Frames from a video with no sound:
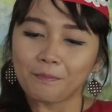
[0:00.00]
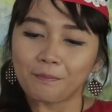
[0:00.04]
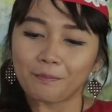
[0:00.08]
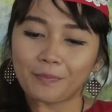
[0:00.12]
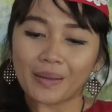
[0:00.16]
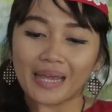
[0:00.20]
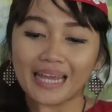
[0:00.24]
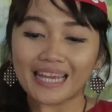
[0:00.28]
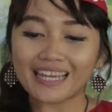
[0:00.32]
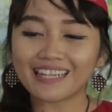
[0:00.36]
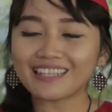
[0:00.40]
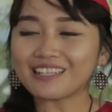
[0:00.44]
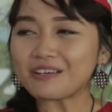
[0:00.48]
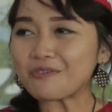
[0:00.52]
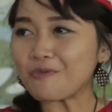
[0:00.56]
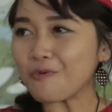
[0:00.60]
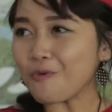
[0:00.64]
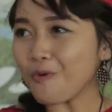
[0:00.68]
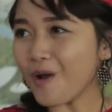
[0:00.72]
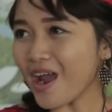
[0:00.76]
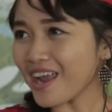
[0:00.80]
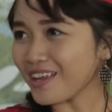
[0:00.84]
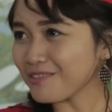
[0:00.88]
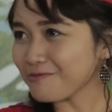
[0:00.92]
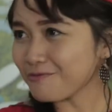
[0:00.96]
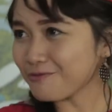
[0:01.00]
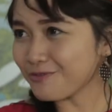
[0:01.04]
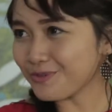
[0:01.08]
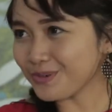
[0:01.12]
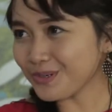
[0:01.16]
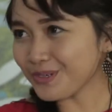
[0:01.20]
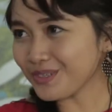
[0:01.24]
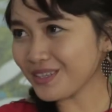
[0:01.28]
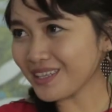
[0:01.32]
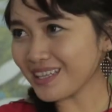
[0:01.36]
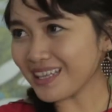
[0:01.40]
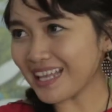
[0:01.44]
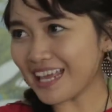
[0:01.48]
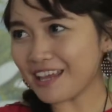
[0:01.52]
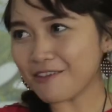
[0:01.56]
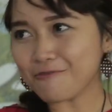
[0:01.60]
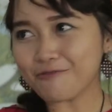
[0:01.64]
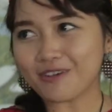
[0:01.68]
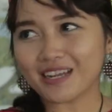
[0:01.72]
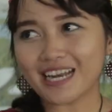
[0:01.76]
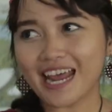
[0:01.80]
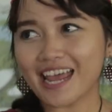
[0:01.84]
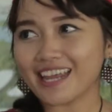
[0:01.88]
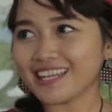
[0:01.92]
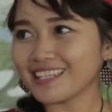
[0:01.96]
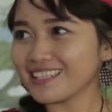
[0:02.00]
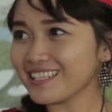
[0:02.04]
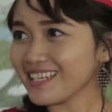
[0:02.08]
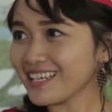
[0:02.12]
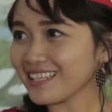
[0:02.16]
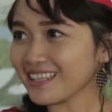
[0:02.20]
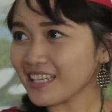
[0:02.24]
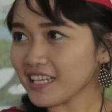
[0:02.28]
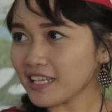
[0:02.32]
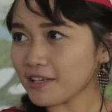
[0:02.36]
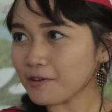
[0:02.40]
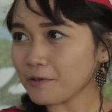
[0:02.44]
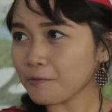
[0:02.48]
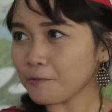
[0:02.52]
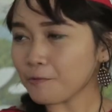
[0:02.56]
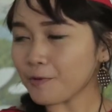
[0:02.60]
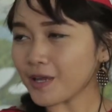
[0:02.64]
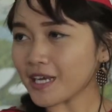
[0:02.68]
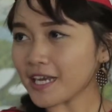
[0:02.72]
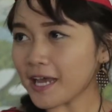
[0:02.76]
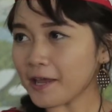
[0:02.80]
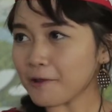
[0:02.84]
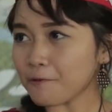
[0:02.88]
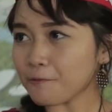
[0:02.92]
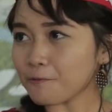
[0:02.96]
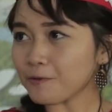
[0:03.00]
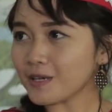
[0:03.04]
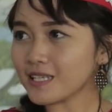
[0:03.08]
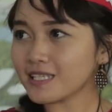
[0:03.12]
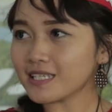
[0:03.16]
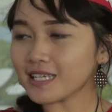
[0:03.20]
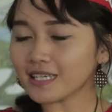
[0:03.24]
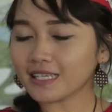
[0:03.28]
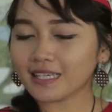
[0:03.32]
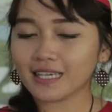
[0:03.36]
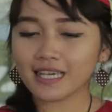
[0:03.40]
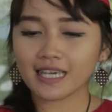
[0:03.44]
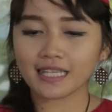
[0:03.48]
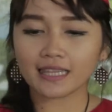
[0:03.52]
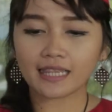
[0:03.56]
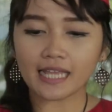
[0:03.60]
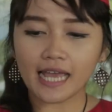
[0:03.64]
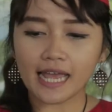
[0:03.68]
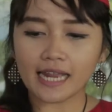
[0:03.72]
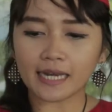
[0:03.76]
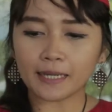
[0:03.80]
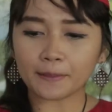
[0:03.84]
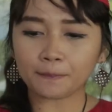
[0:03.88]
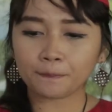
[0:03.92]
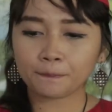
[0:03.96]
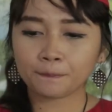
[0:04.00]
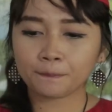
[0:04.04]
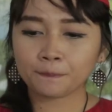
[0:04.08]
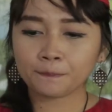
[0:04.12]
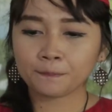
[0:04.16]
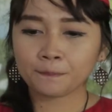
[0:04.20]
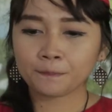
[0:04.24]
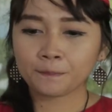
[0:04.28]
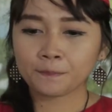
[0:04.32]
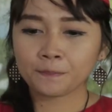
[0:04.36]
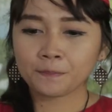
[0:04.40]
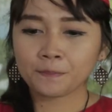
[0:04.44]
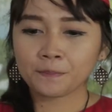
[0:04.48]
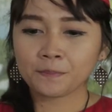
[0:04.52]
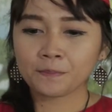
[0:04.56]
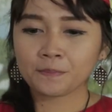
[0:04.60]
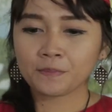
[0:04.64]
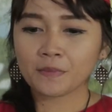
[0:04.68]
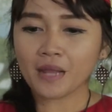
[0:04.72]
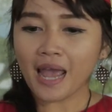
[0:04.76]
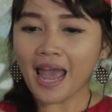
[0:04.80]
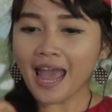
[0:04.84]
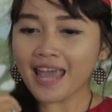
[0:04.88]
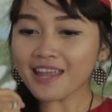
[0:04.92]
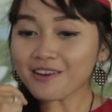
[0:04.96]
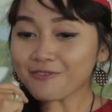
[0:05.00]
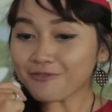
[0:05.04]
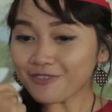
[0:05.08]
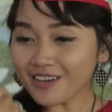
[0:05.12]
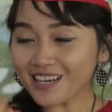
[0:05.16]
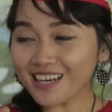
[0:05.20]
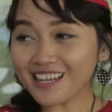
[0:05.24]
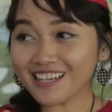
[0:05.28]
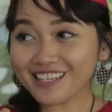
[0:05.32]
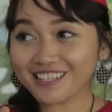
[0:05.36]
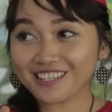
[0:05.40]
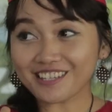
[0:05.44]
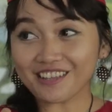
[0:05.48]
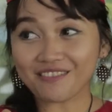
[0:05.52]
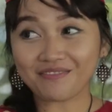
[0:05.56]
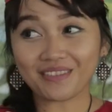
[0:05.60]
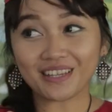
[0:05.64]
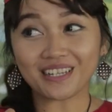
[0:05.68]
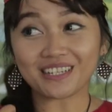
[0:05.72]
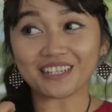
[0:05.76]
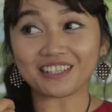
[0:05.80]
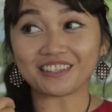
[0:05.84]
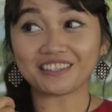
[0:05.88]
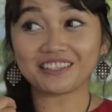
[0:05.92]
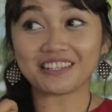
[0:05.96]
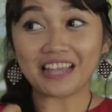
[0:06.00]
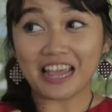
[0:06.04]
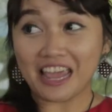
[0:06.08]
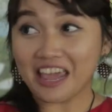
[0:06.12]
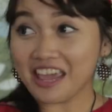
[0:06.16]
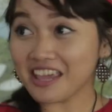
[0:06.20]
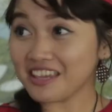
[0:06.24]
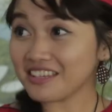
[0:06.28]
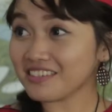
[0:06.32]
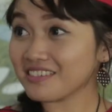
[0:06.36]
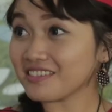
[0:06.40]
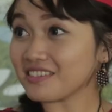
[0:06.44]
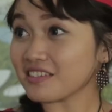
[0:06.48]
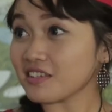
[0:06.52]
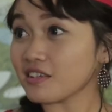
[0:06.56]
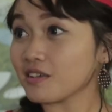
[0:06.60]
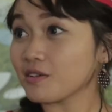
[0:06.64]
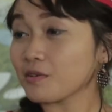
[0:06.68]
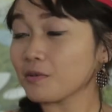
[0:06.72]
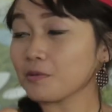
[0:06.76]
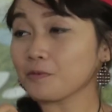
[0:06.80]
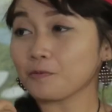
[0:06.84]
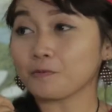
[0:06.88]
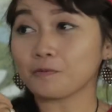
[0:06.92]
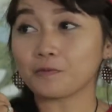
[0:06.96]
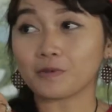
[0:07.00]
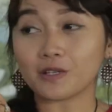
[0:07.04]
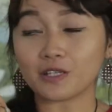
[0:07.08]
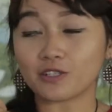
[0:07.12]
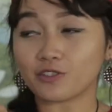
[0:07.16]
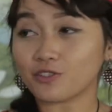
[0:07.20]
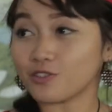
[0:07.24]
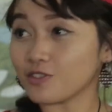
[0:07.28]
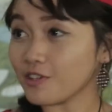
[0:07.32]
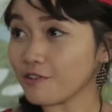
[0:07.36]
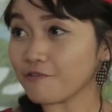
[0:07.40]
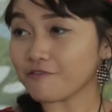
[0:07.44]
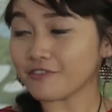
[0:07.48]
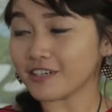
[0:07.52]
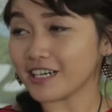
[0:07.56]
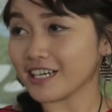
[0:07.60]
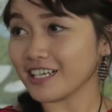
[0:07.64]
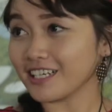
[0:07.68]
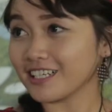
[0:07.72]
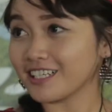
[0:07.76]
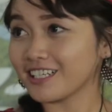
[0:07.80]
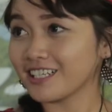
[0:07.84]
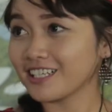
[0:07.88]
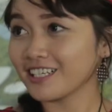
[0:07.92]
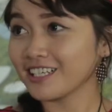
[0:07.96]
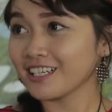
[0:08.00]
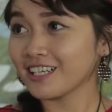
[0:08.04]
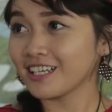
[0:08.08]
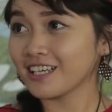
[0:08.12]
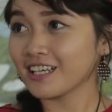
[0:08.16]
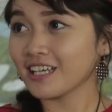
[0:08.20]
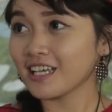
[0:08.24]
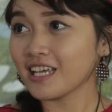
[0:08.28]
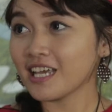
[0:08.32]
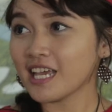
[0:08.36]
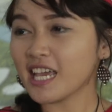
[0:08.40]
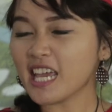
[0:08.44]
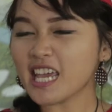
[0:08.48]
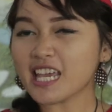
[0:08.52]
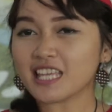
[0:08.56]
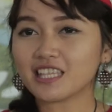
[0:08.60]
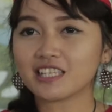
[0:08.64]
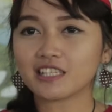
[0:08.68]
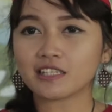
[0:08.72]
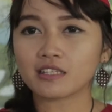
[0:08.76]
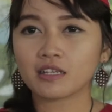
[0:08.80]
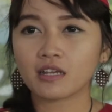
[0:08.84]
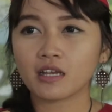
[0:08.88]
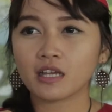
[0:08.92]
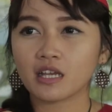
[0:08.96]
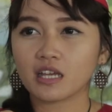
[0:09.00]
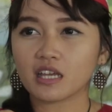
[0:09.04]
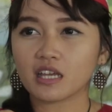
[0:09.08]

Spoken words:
pick the wild fruit like what I did when I was a kid. And I realized something, the taste is different. It's